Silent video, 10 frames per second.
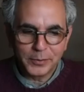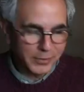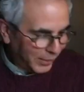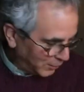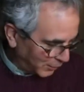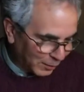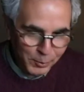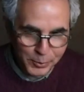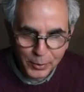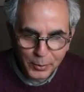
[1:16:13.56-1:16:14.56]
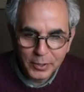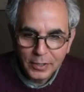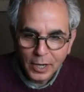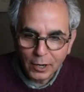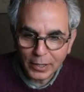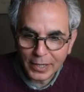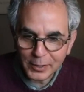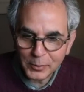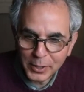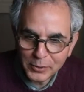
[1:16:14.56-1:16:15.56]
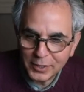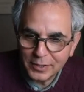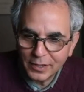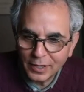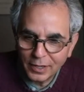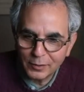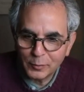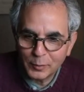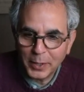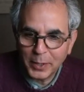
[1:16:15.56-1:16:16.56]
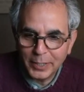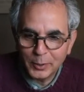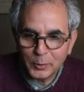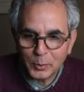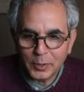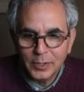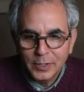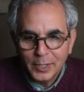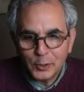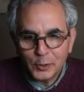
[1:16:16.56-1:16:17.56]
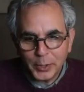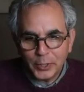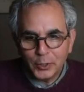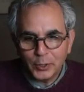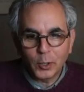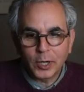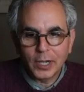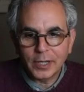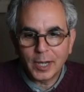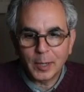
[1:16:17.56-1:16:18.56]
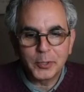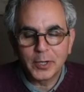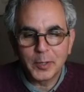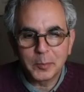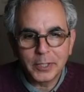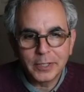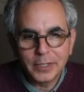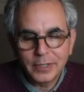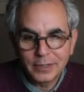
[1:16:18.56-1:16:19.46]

take a look. I wrote a note. All right, last question uh, from Katie O'Toole: Is Twitter your helicopter on the building?